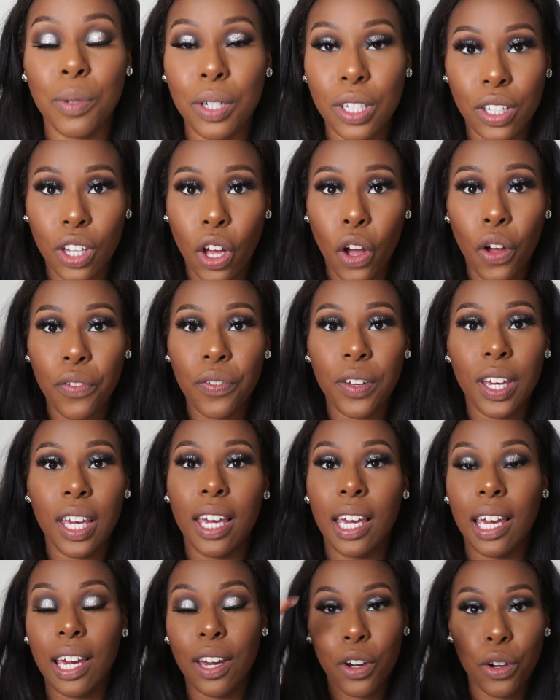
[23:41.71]

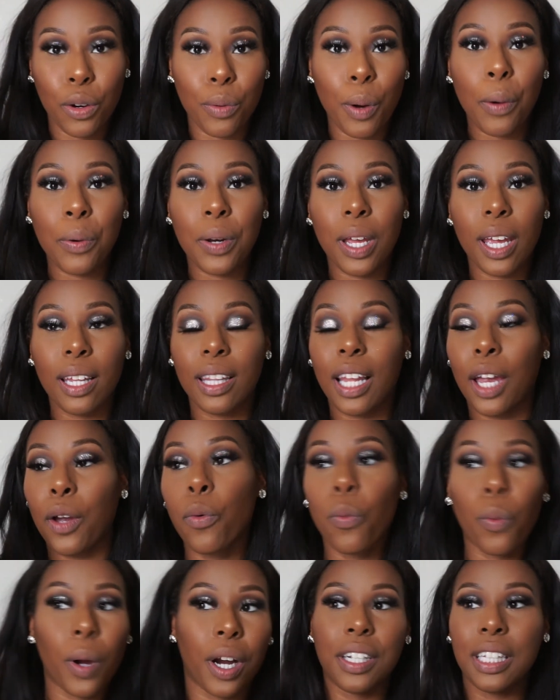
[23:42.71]
resolving Corona and
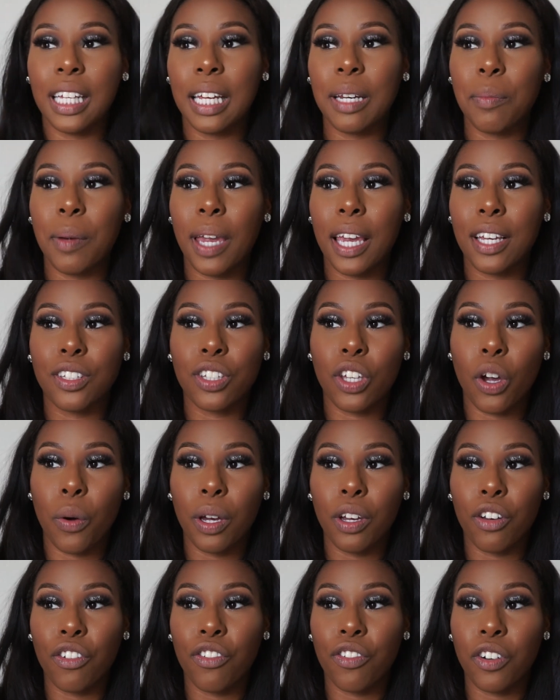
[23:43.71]
like where the NBA is
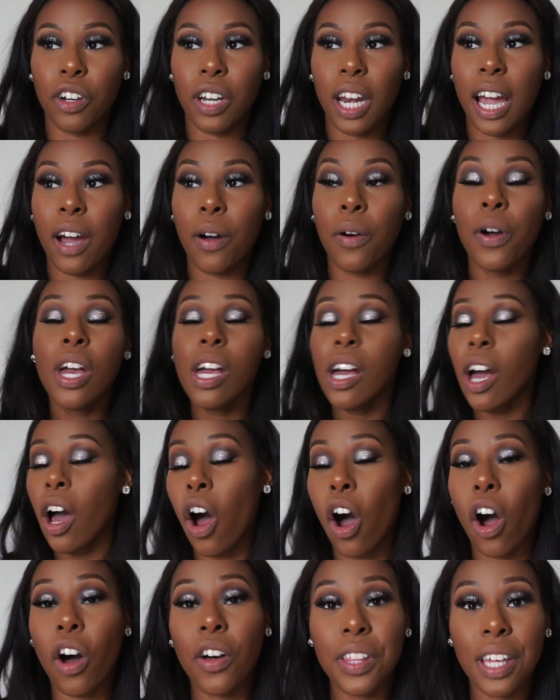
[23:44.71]
going for now,
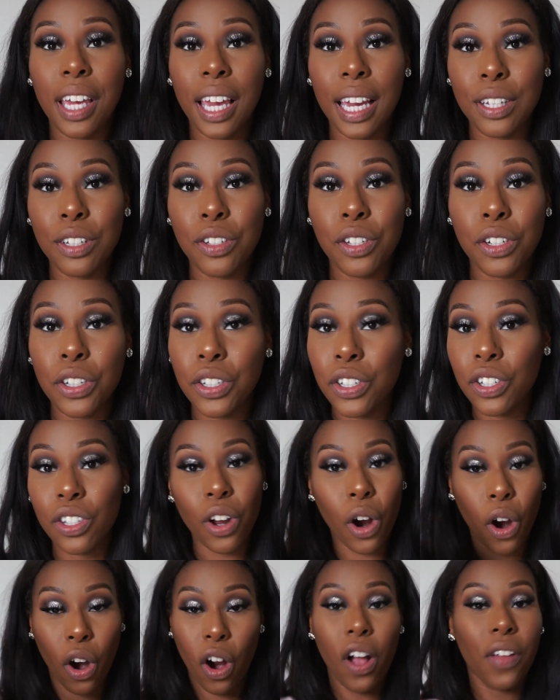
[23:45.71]
all the answers
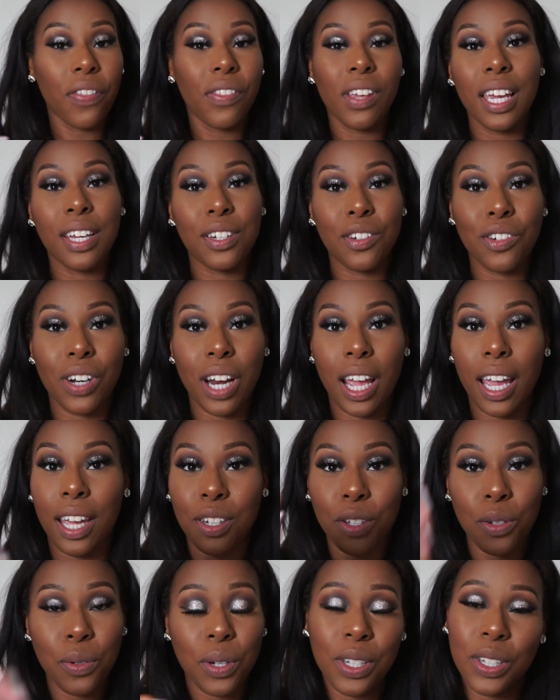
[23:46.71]
are on the internet.
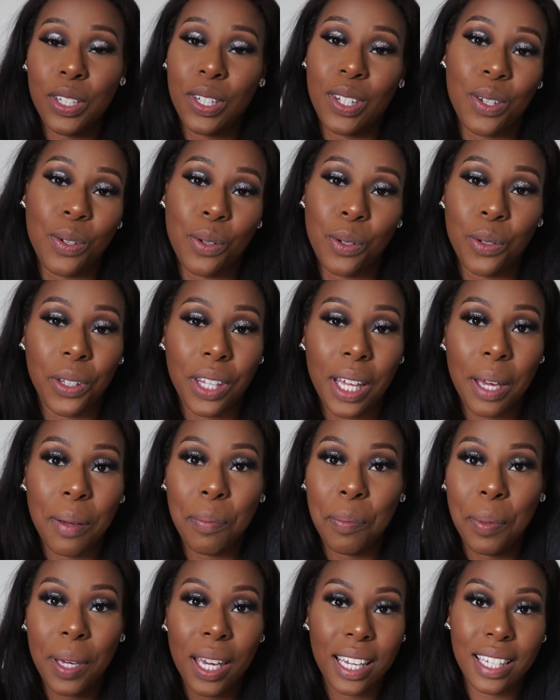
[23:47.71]
You can just Google them,
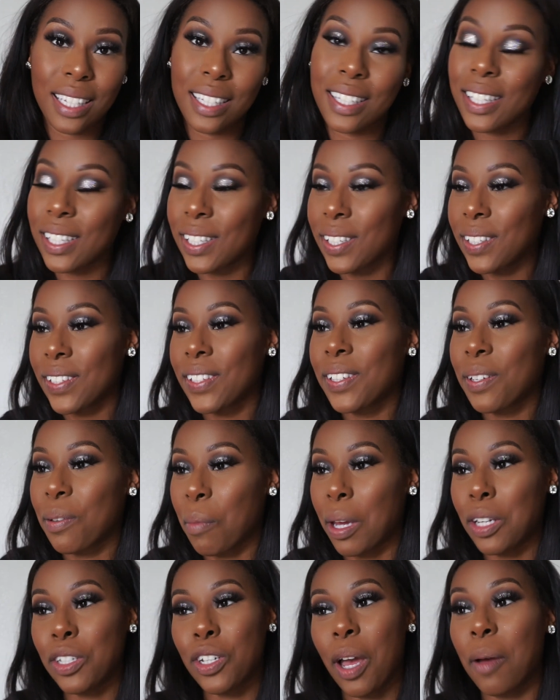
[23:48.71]
because
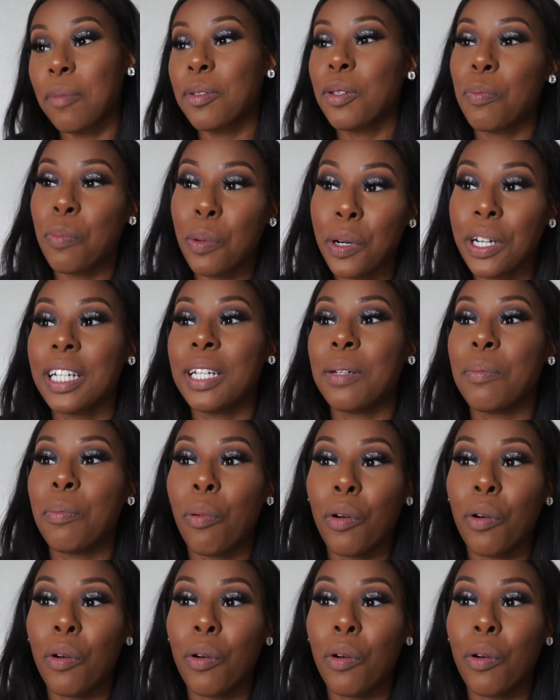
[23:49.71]
my job's pretty